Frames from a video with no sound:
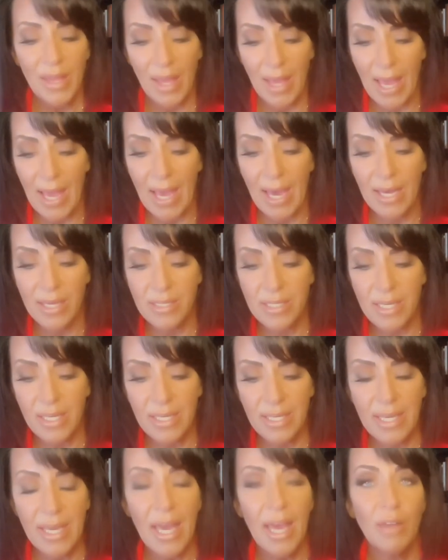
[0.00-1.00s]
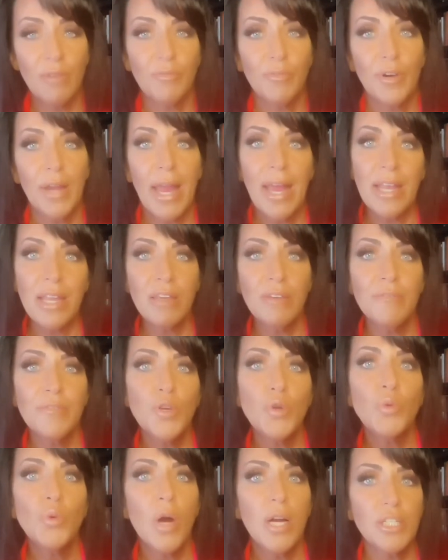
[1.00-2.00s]
And again, for any of
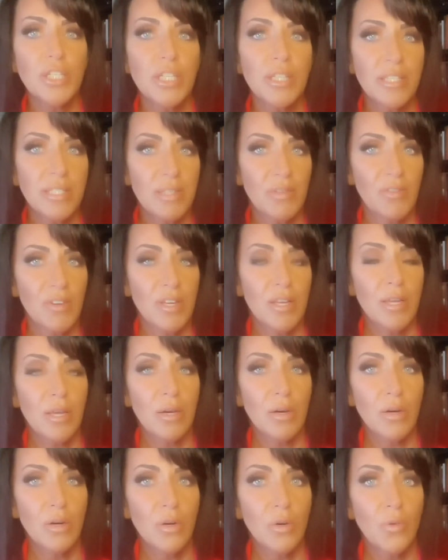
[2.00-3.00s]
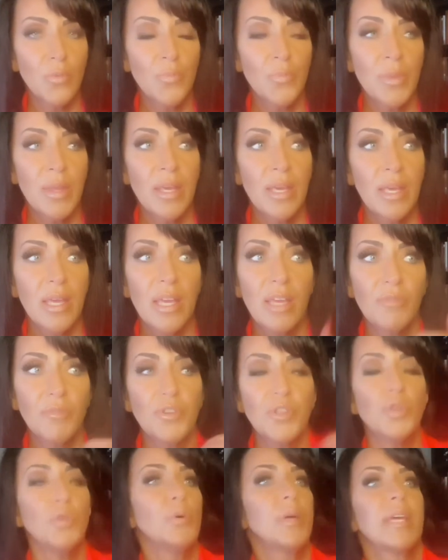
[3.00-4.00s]
you watching this video, if
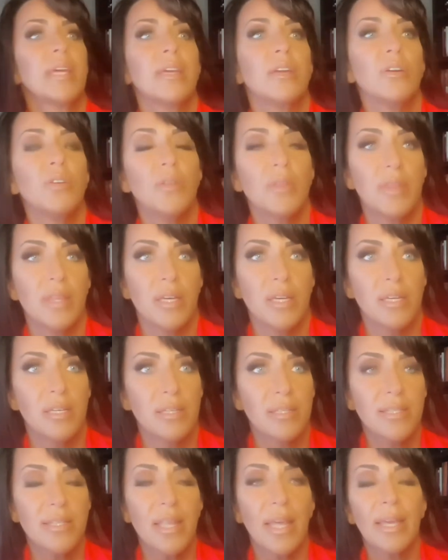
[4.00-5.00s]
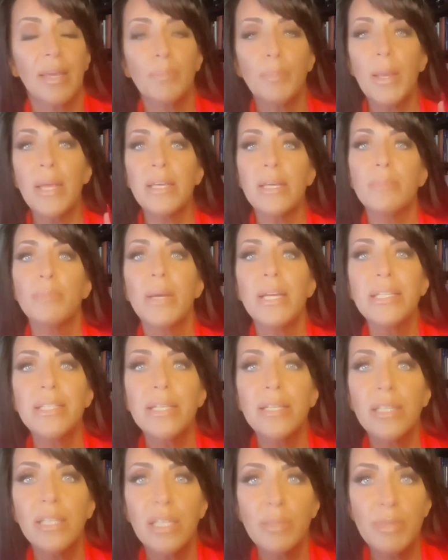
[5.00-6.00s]
you hear this, like
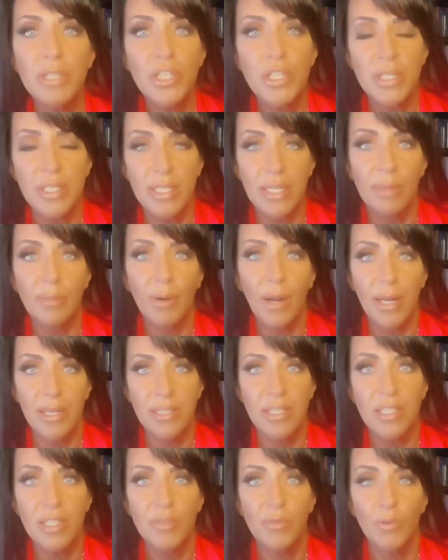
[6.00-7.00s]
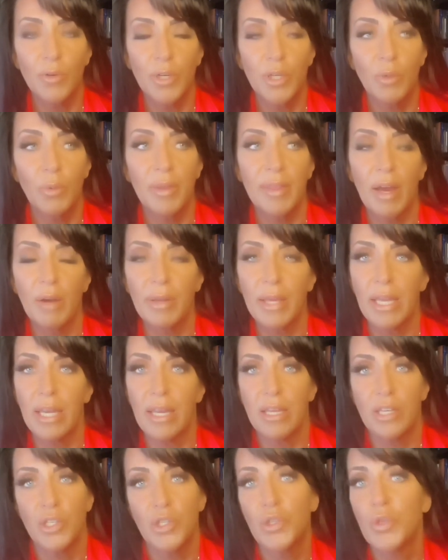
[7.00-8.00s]
basically, let me just summarize this for you without
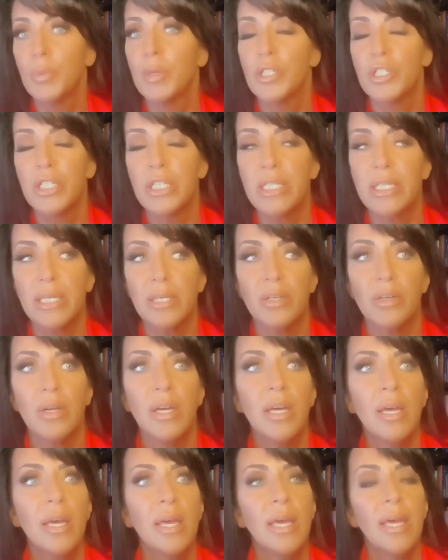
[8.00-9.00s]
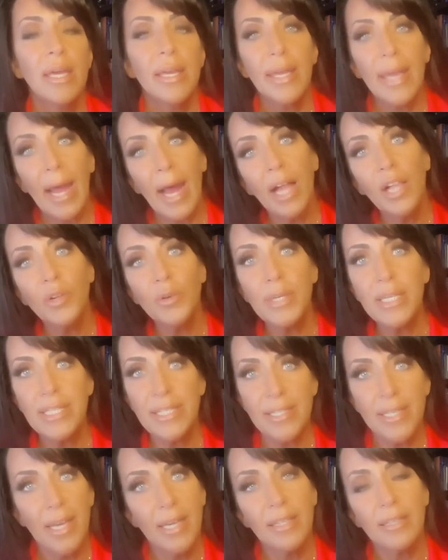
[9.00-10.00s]
getting into too much detail. Calorie
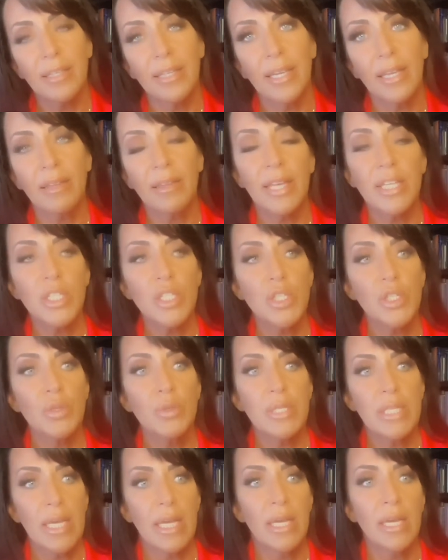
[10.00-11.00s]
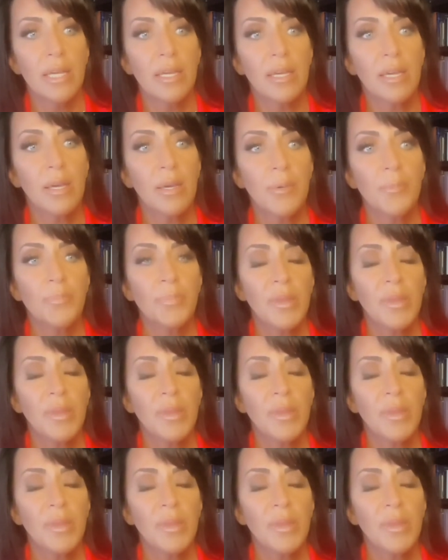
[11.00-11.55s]
cycling lets you take,